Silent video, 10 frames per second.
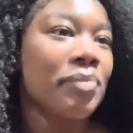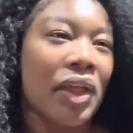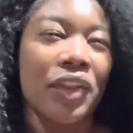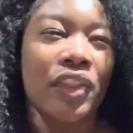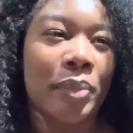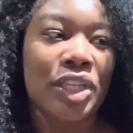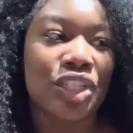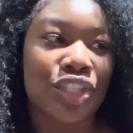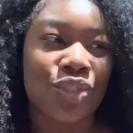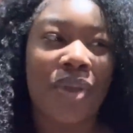better than the
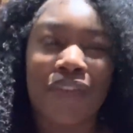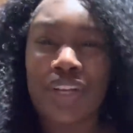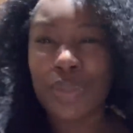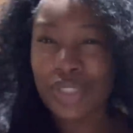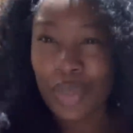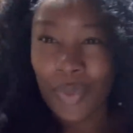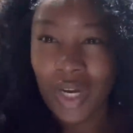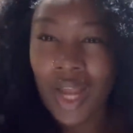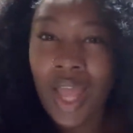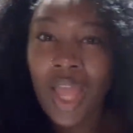pictures. You ever go
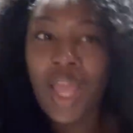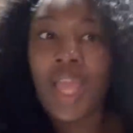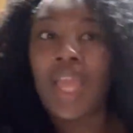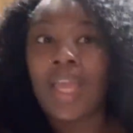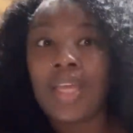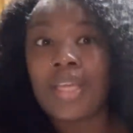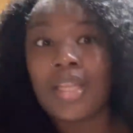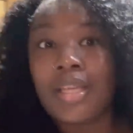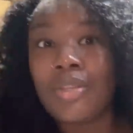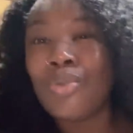somewhere
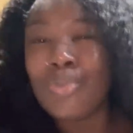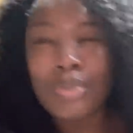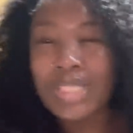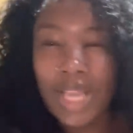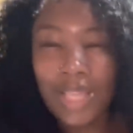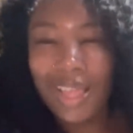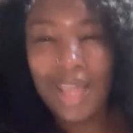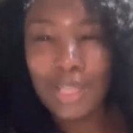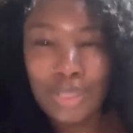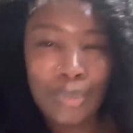and you knew exactly
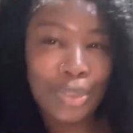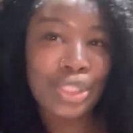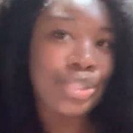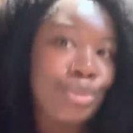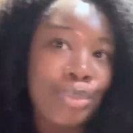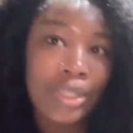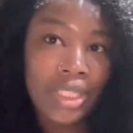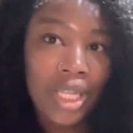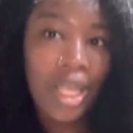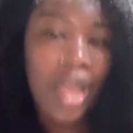how it looked because you
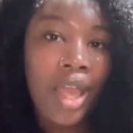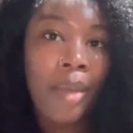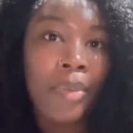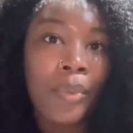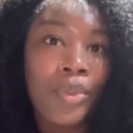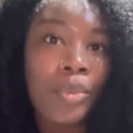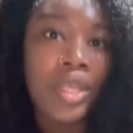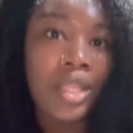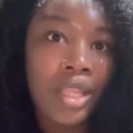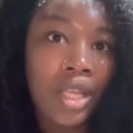booked it, but when you
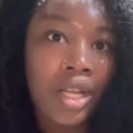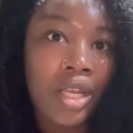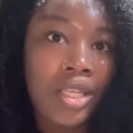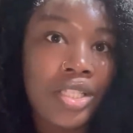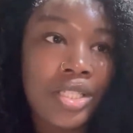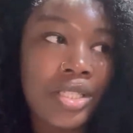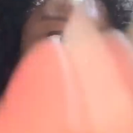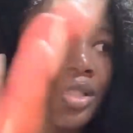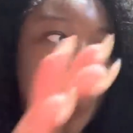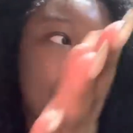get there, it's
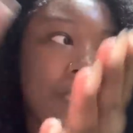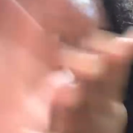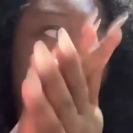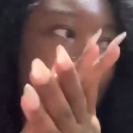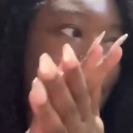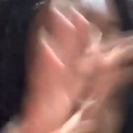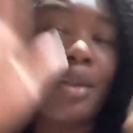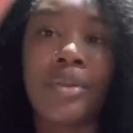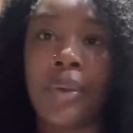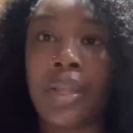just like i
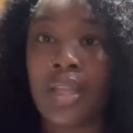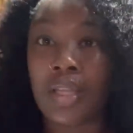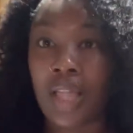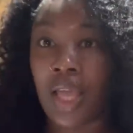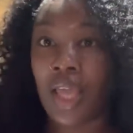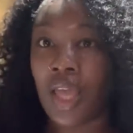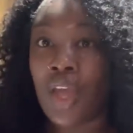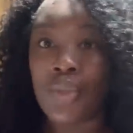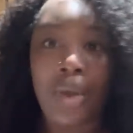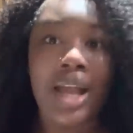don't know it looked like
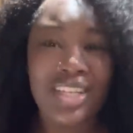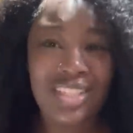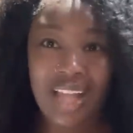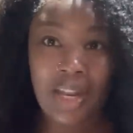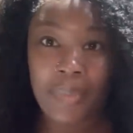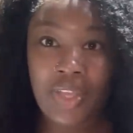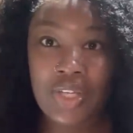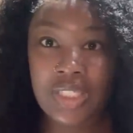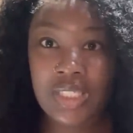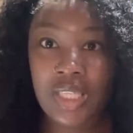you kind of just got to be
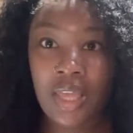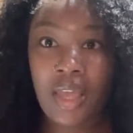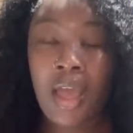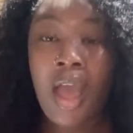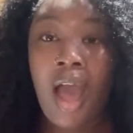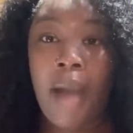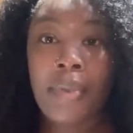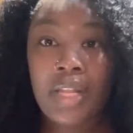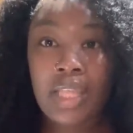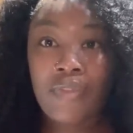here to see it i'm
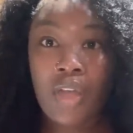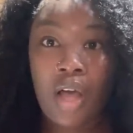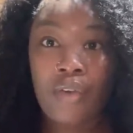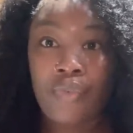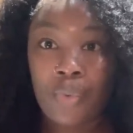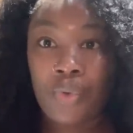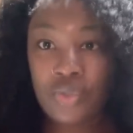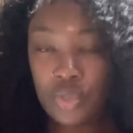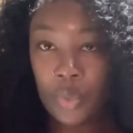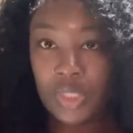gonna give y'all a full
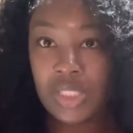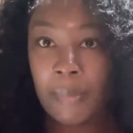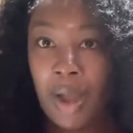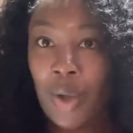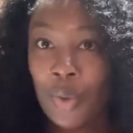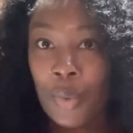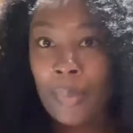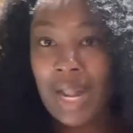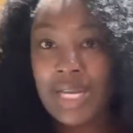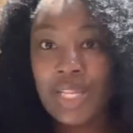tour tomorrow
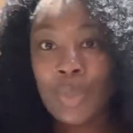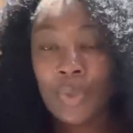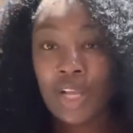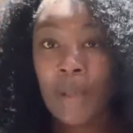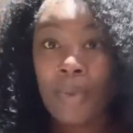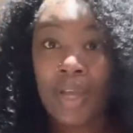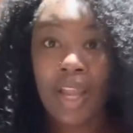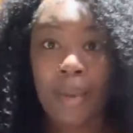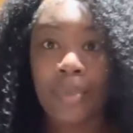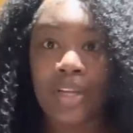but i did want to come on
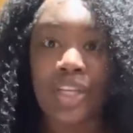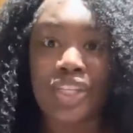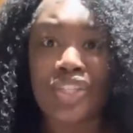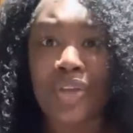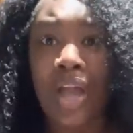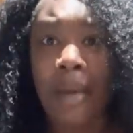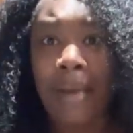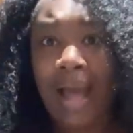camera and show y'all my